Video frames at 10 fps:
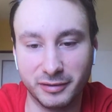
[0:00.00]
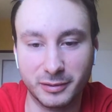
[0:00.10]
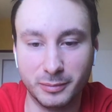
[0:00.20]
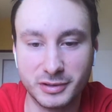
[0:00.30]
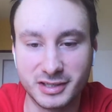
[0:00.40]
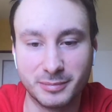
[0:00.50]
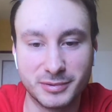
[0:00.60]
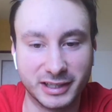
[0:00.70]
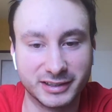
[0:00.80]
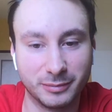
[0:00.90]
a bootstrap
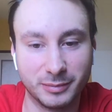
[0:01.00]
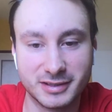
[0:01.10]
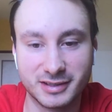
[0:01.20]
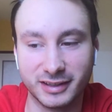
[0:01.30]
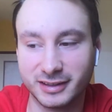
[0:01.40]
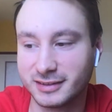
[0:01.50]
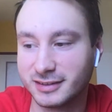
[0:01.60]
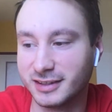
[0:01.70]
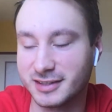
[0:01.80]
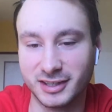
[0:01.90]
startup, it's like
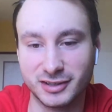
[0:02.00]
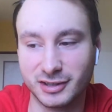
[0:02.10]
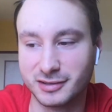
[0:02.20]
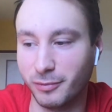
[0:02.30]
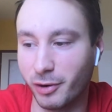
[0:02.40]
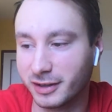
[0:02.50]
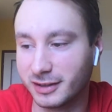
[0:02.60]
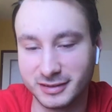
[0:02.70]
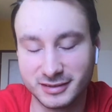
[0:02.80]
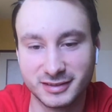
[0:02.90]
it's not just work,
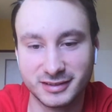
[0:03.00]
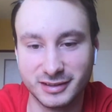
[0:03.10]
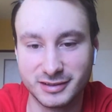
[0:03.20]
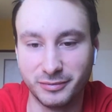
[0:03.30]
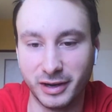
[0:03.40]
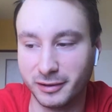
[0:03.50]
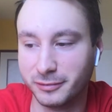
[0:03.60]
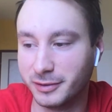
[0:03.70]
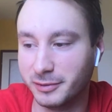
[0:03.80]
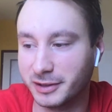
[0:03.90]
it's a way
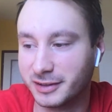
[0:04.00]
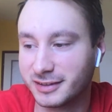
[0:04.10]
of living.